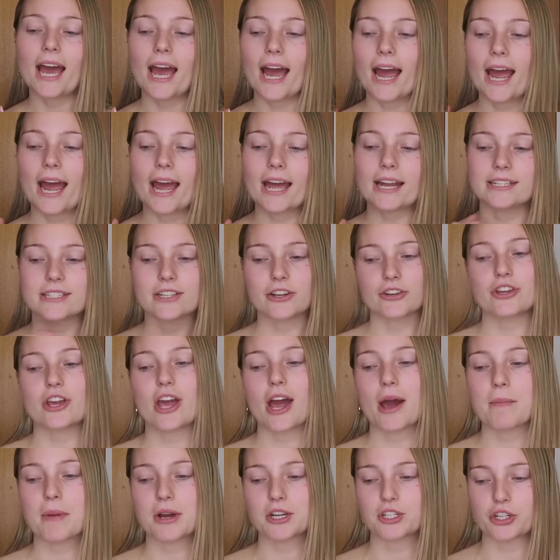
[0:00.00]
and tell you
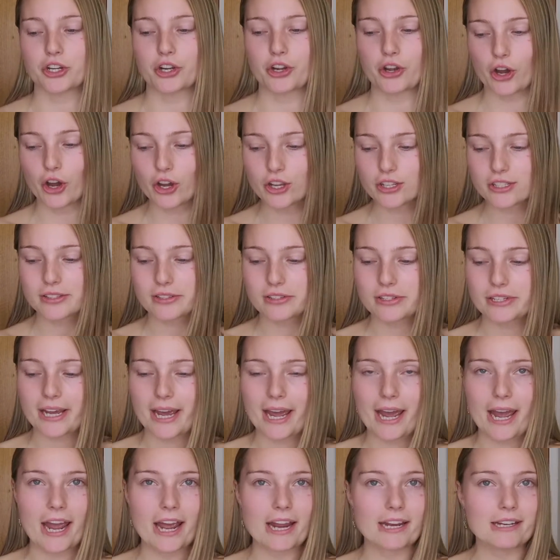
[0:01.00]
how much it cost,
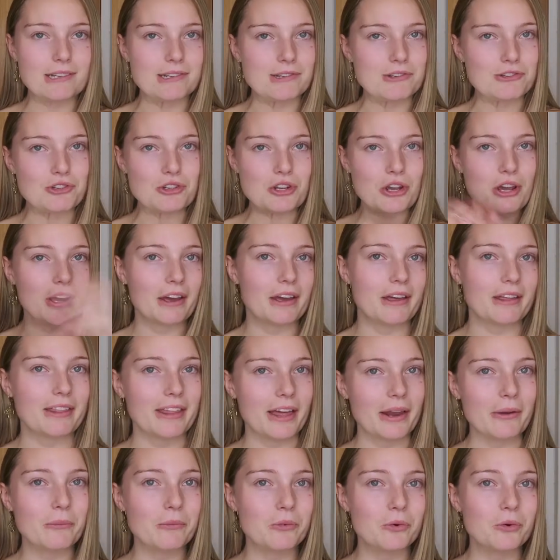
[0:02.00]
and
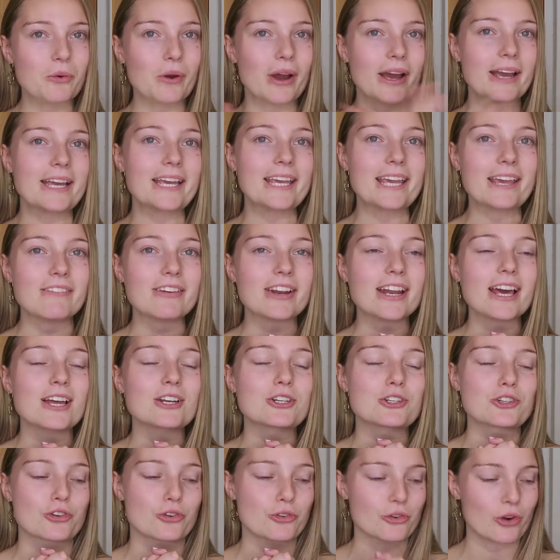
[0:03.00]
then we'll give it a
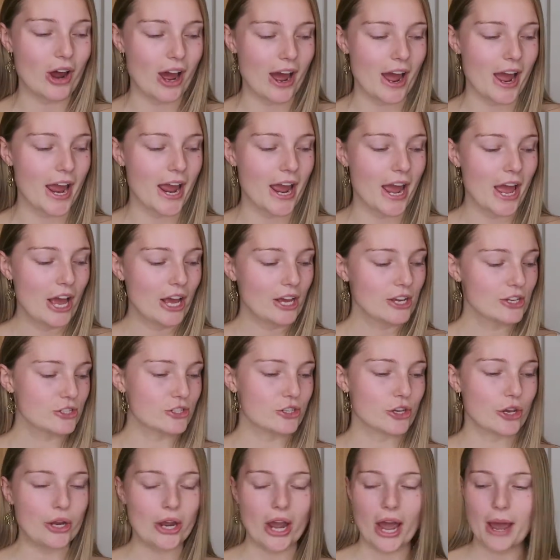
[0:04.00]
try.
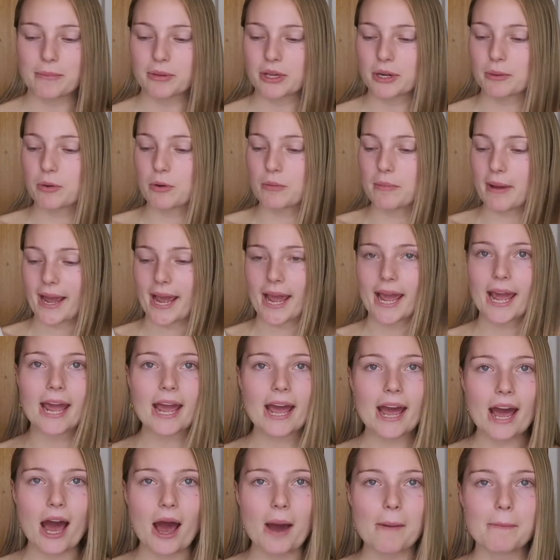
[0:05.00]
So I'm gonna put my
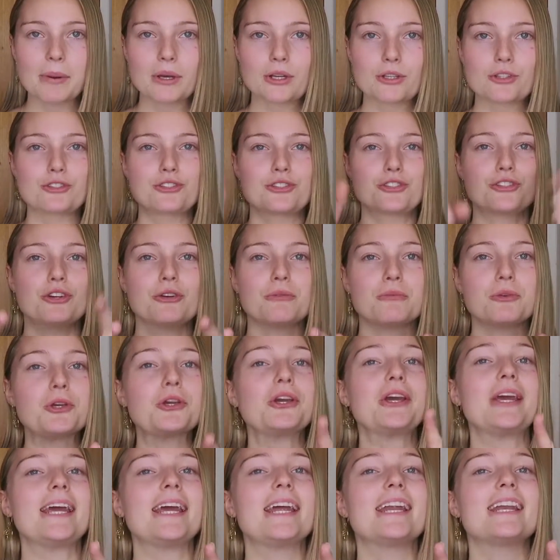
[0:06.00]
hair up, zoom you
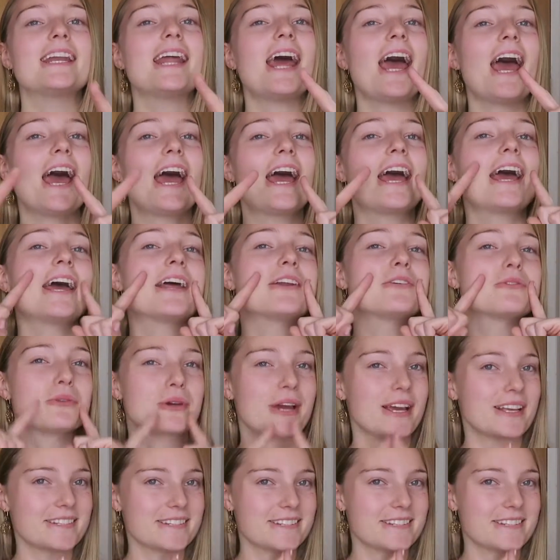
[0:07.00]
in, and we'll get